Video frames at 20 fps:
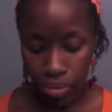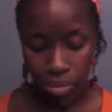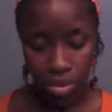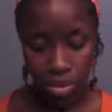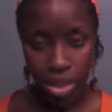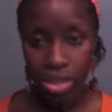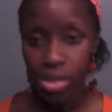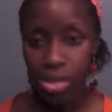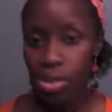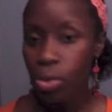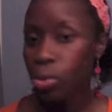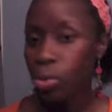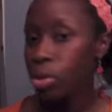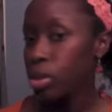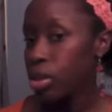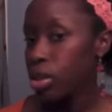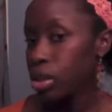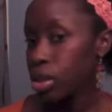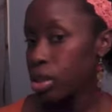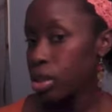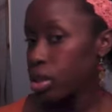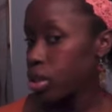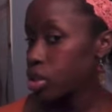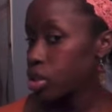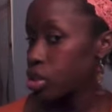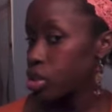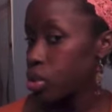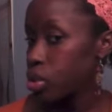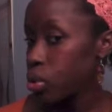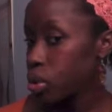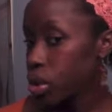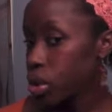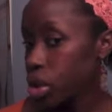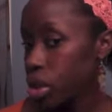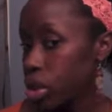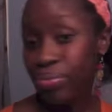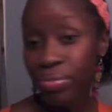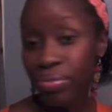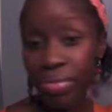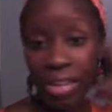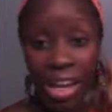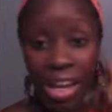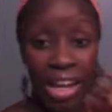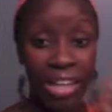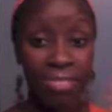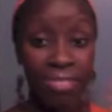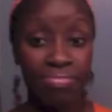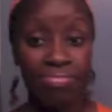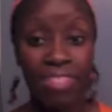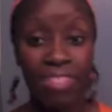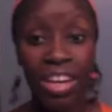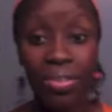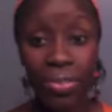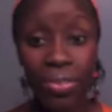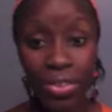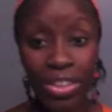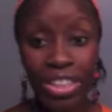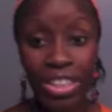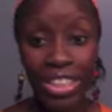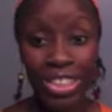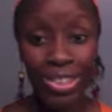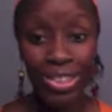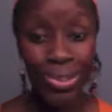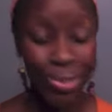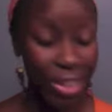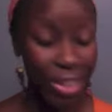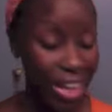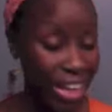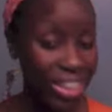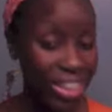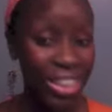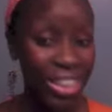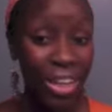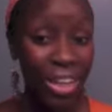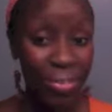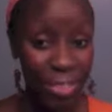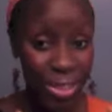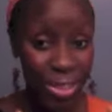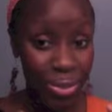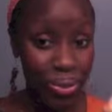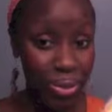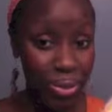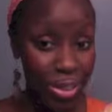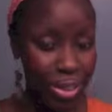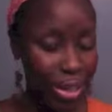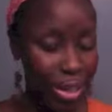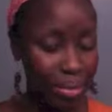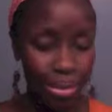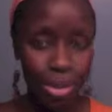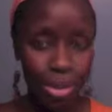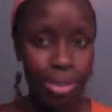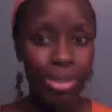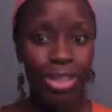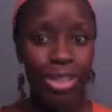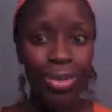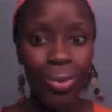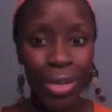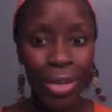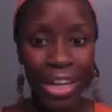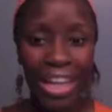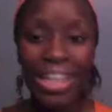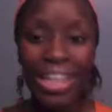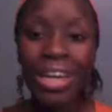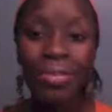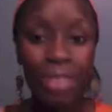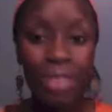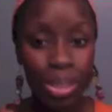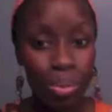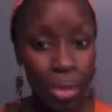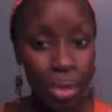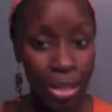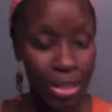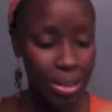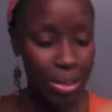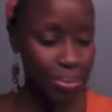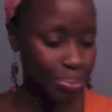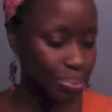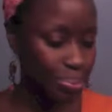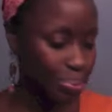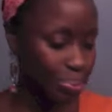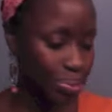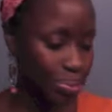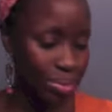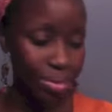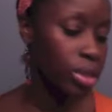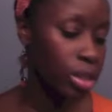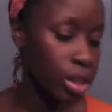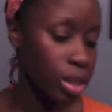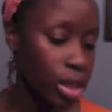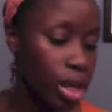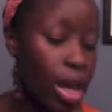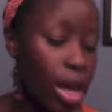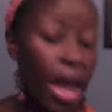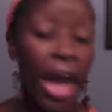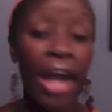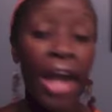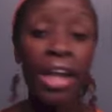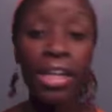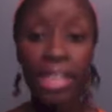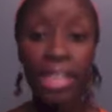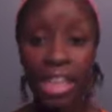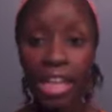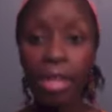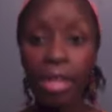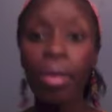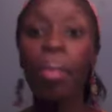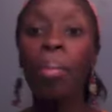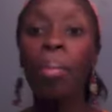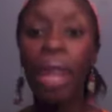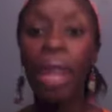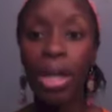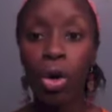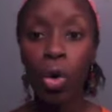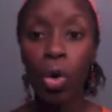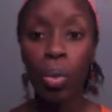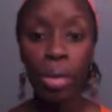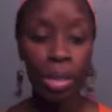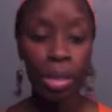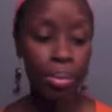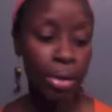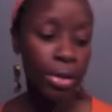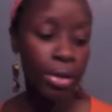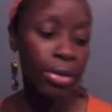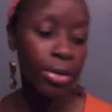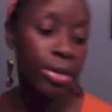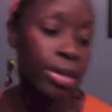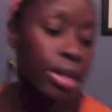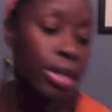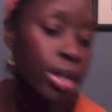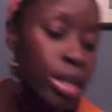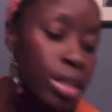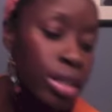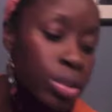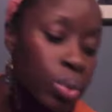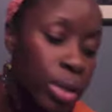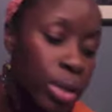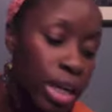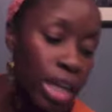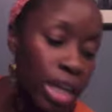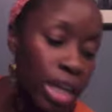It's so good. It's so good. I really enjoy it. I love this oil. I love this butter. And again, my homemade butter is what I